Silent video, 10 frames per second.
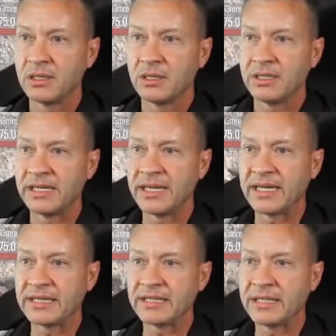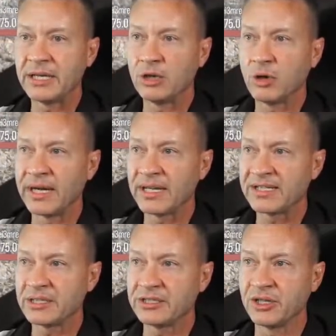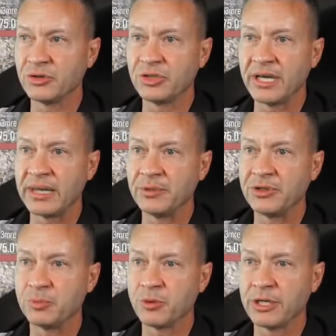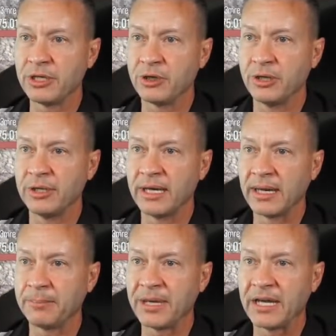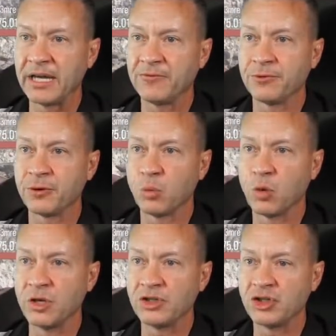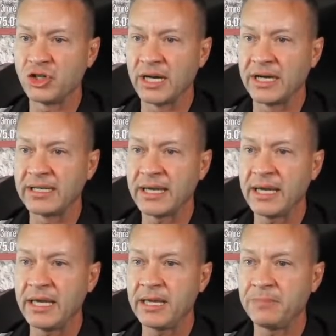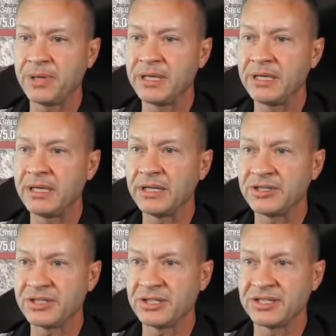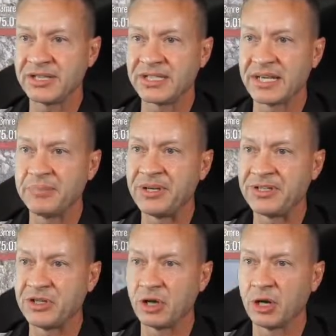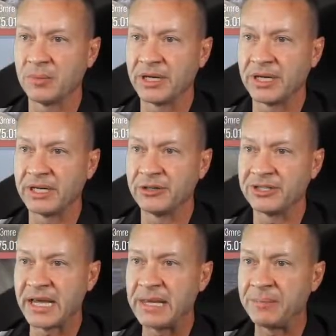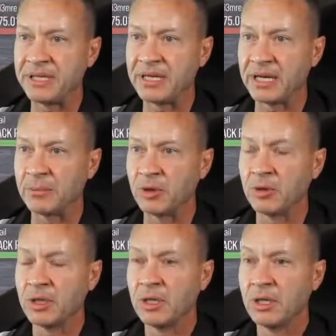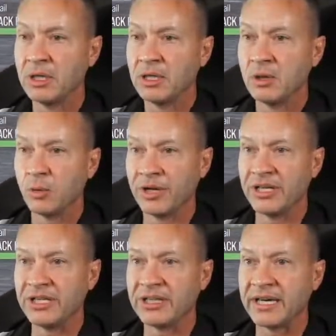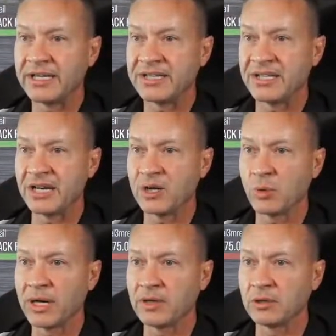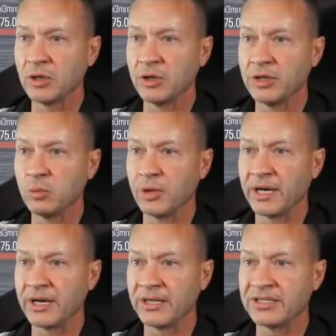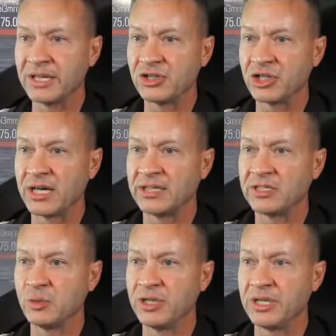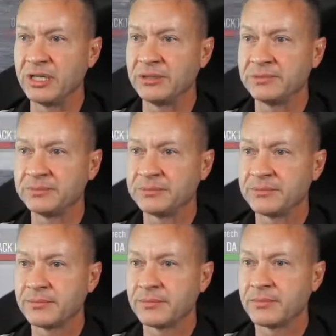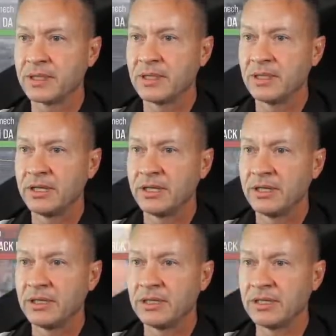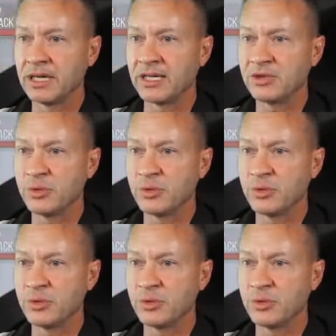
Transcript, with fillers: They got the KO. I got 600 damage. Pretty good. Not bad for one shot. AP. It says APCR, but I hear it's AP ammo. We're going to get that second round loaded. We're not going to take a shot until we get it. Unless we